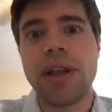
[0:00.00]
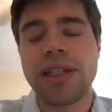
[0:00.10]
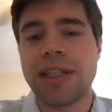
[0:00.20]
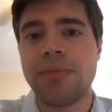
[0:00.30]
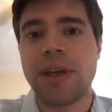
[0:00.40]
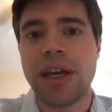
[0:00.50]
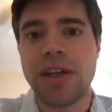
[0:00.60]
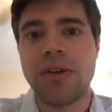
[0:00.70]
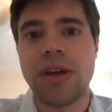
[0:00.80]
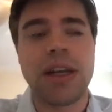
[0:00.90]
That's something that
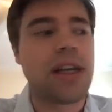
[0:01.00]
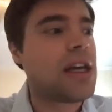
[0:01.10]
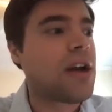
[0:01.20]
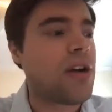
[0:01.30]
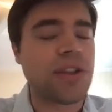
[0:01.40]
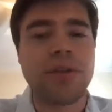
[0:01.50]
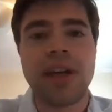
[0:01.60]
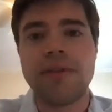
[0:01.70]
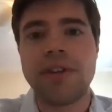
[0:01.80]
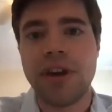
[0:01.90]
you can also
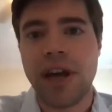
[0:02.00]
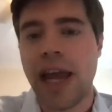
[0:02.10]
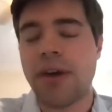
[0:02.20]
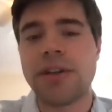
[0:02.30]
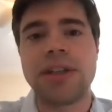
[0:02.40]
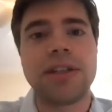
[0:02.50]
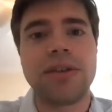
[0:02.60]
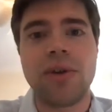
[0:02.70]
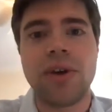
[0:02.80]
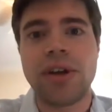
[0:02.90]
give to your accountant
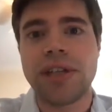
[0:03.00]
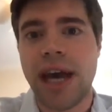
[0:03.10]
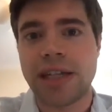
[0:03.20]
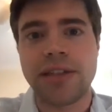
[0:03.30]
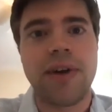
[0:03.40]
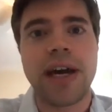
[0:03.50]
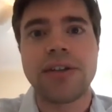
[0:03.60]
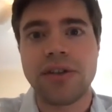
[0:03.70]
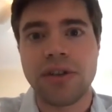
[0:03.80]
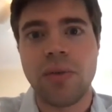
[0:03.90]
or your tax
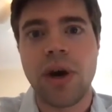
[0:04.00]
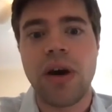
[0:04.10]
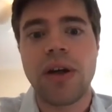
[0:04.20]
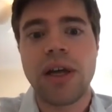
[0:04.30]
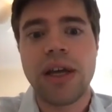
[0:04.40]
advisors as well.